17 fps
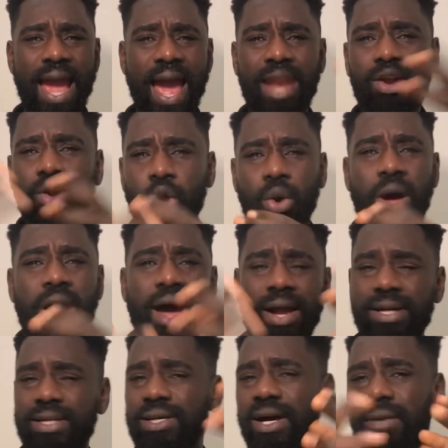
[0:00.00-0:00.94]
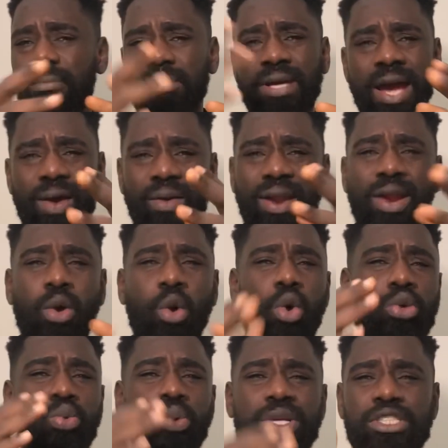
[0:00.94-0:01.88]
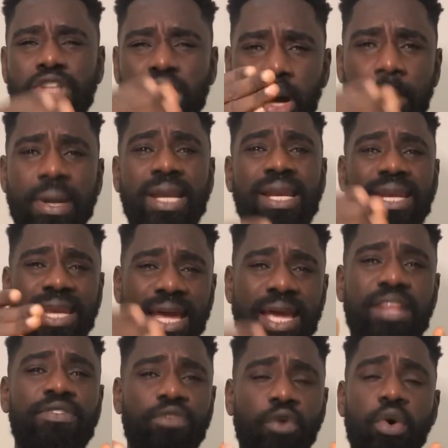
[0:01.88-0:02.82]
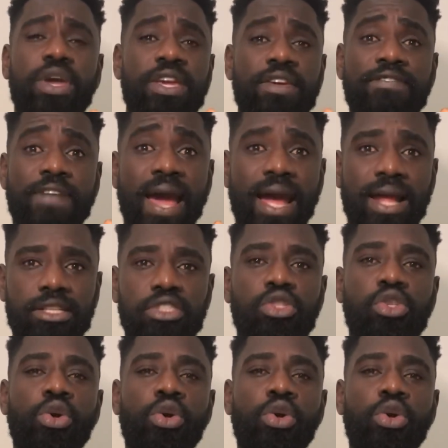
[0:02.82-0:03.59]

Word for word: and Laura and um, Caroline always coming late for events?